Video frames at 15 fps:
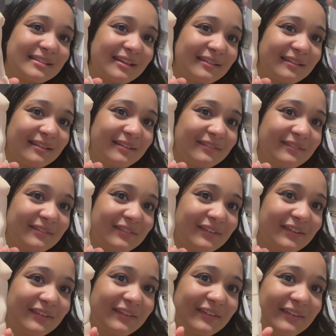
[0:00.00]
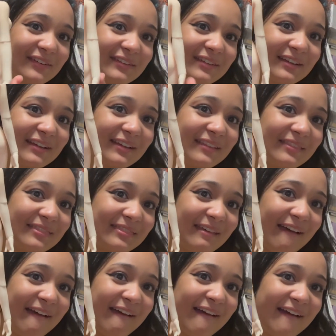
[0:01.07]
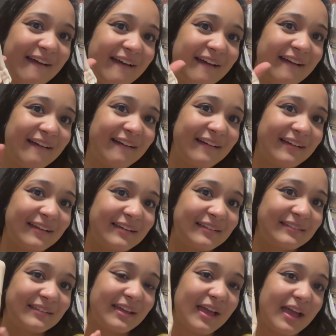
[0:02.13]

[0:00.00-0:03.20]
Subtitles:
I love it. Look at that.